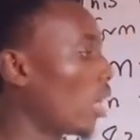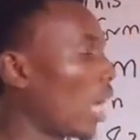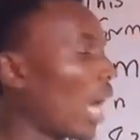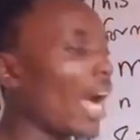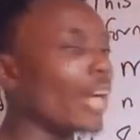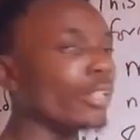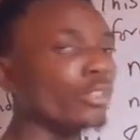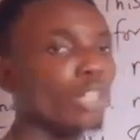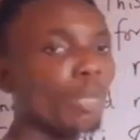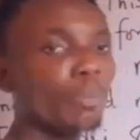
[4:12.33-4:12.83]

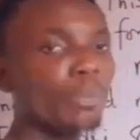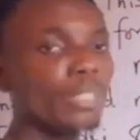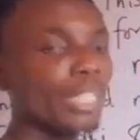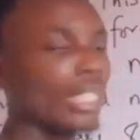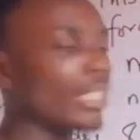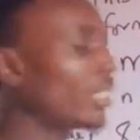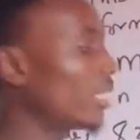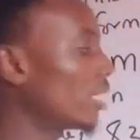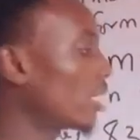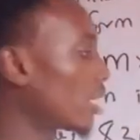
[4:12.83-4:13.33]
How do you
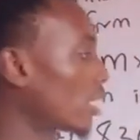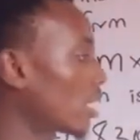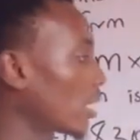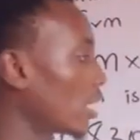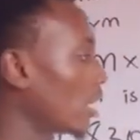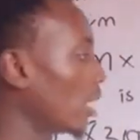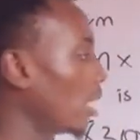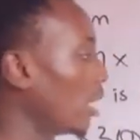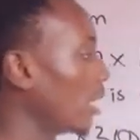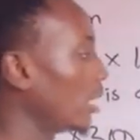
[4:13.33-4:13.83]
represent this
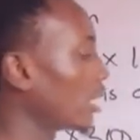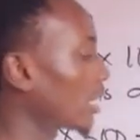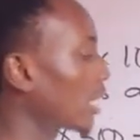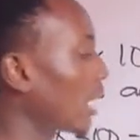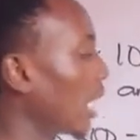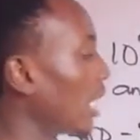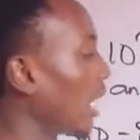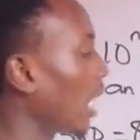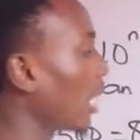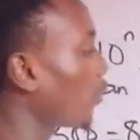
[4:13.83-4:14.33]
in
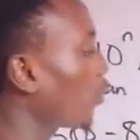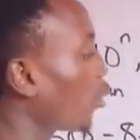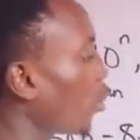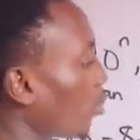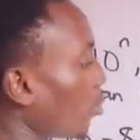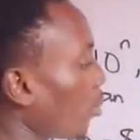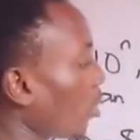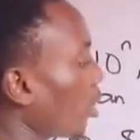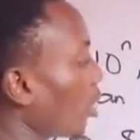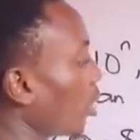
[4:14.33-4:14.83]
standard
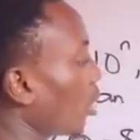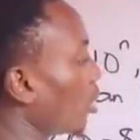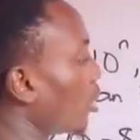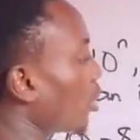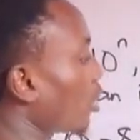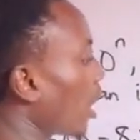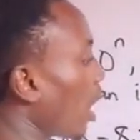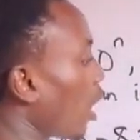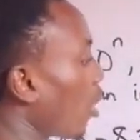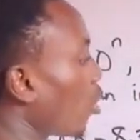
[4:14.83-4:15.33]
form?
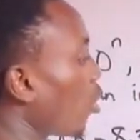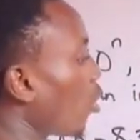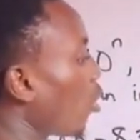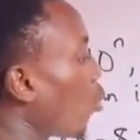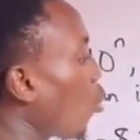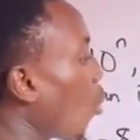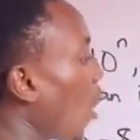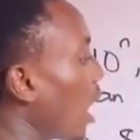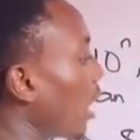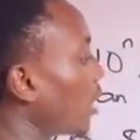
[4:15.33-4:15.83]
0,
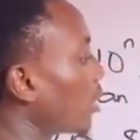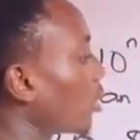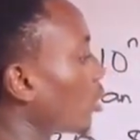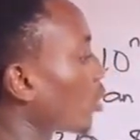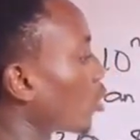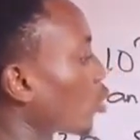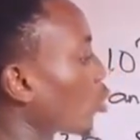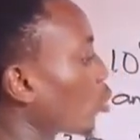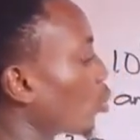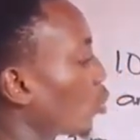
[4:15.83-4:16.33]
1,
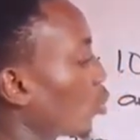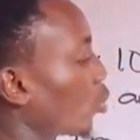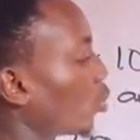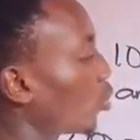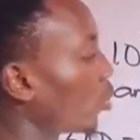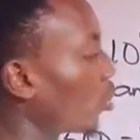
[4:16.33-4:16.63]
2.